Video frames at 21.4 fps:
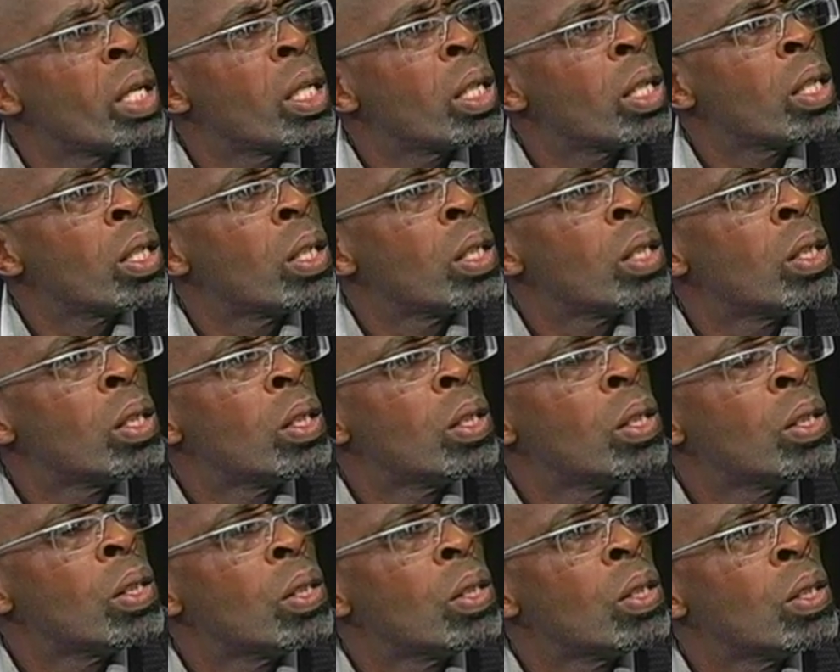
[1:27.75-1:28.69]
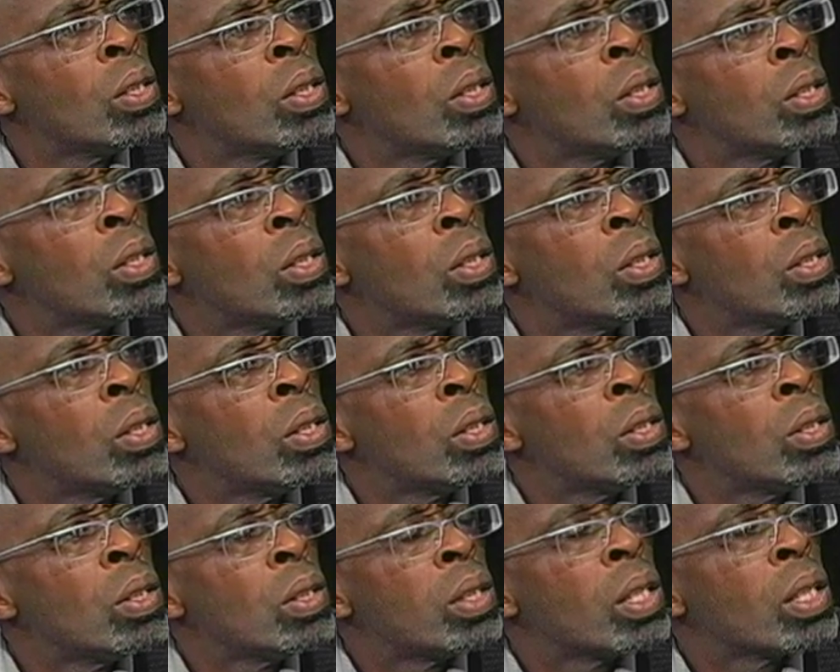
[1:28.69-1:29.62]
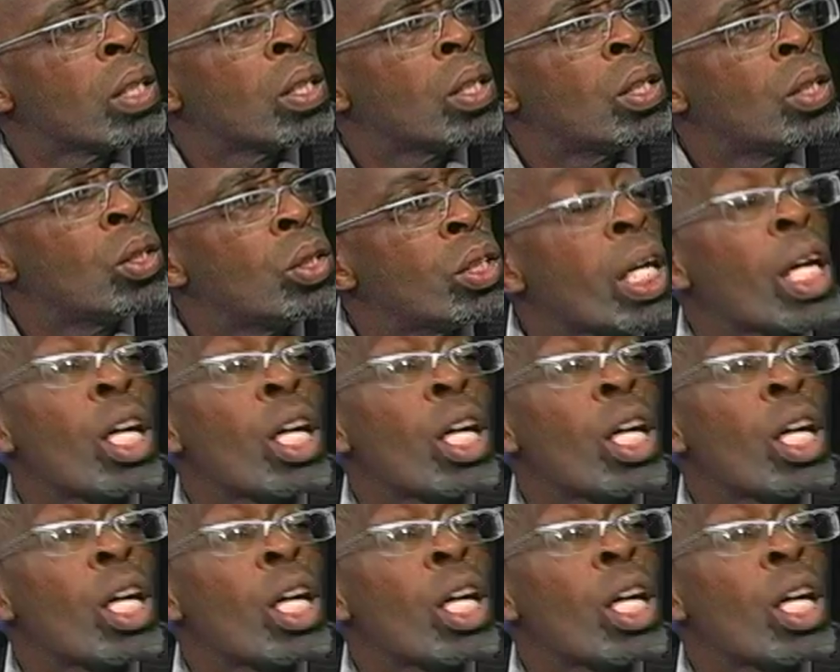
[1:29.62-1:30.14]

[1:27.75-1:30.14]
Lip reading: He did not. Yes, it's very important. They quit.